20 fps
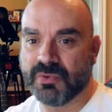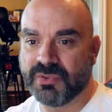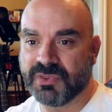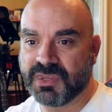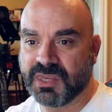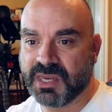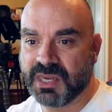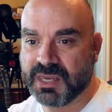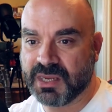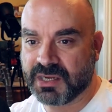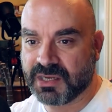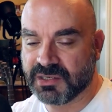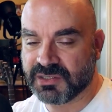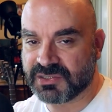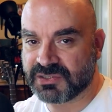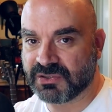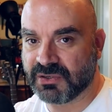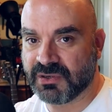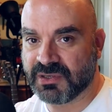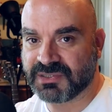the
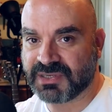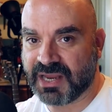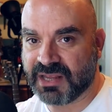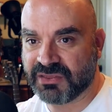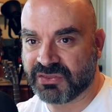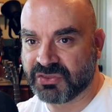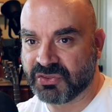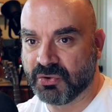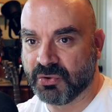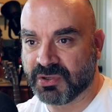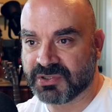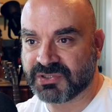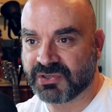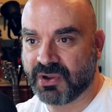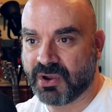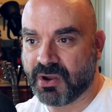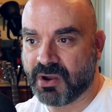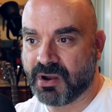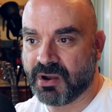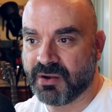concerns and thoughts
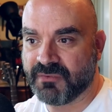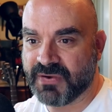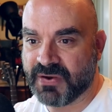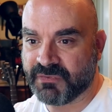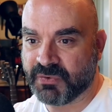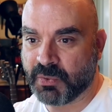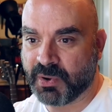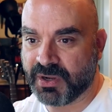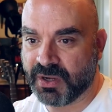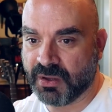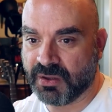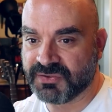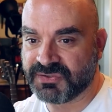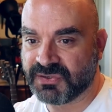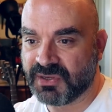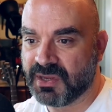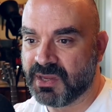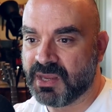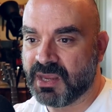of everyone else